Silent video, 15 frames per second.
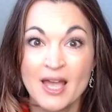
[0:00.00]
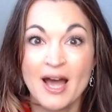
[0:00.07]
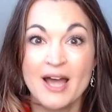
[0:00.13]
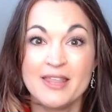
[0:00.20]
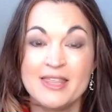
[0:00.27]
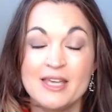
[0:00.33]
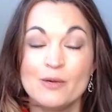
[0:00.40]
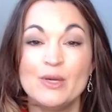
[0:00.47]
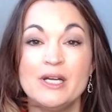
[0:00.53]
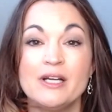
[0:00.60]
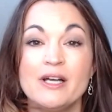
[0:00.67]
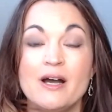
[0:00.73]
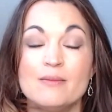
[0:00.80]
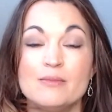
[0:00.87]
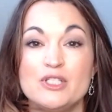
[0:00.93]
I think when it
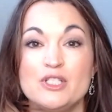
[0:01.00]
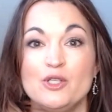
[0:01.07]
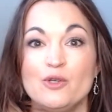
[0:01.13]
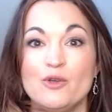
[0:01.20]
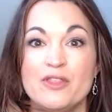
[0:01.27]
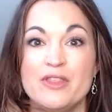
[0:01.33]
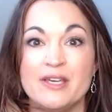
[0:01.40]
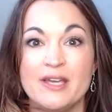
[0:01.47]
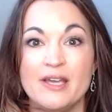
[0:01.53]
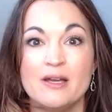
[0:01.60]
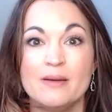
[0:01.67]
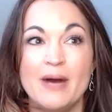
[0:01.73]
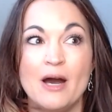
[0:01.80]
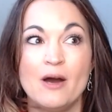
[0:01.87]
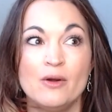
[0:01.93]
comes to thinking
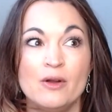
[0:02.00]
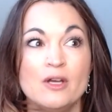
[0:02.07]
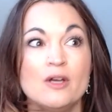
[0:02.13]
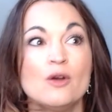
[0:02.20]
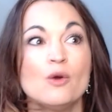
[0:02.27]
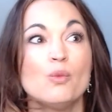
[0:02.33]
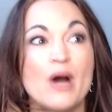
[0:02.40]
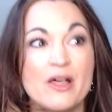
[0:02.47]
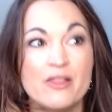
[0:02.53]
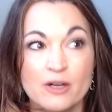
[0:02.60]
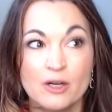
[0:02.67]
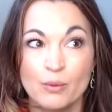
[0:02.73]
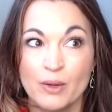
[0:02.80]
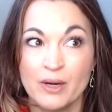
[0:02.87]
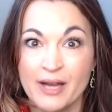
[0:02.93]
about whether
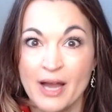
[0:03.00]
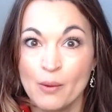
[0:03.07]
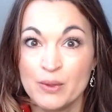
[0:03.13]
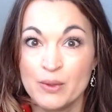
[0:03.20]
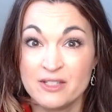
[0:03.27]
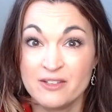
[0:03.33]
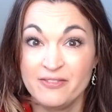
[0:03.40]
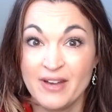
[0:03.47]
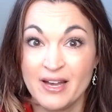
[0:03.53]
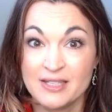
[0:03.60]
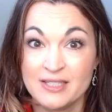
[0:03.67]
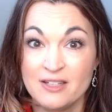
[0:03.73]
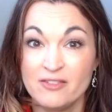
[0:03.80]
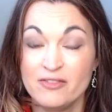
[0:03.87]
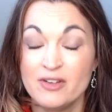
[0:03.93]
a workout was
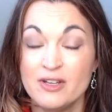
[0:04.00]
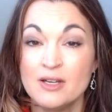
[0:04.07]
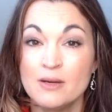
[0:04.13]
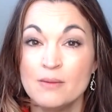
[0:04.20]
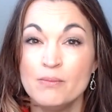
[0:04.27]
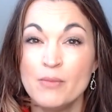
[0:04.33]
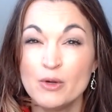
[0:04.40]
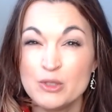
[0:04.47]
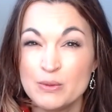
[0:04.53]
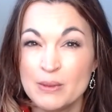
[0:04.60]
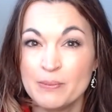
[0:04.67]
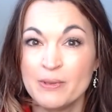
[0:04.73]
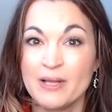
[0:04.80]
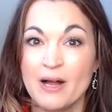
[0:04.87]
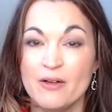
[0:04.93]
effective, most
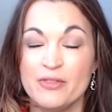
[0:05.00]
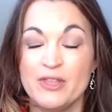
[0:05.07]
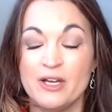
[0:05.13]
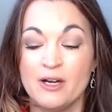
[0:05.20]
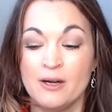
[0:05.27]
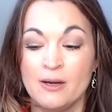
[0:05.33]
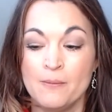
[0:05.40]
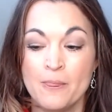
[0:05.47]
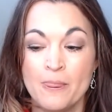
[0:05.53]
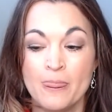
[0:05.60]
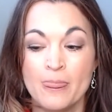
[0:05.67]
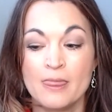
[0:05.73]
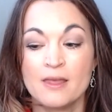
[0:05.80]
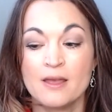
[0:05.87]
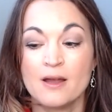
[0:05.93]
people out there
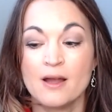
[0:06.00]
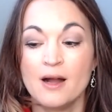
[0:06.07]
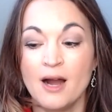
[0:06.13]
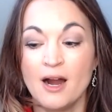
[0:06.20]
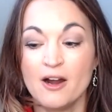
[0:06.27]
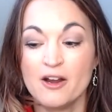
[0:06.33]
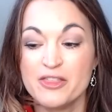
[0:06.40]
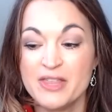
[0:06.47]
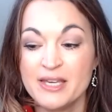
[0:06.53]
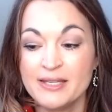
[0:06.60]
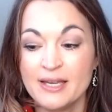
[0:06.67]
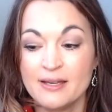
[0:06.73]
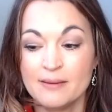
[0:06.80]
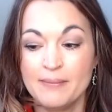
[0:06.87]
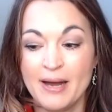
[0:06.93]
are
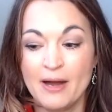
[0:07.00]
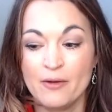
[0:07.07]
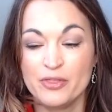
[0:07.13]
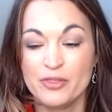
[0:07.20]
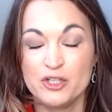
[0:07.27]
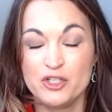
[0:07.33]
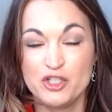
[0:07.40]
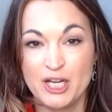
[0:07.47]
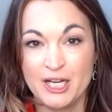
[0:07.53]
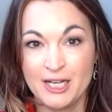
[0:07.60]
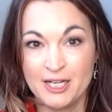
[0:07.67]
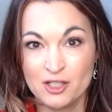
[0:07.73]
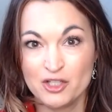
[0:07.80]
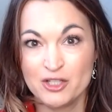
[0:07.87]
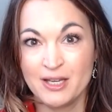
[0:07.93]
thinking about the
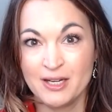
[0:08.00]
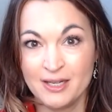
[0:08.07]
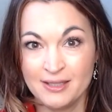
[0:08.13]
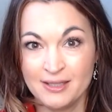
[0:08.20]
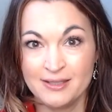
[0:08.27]
change that it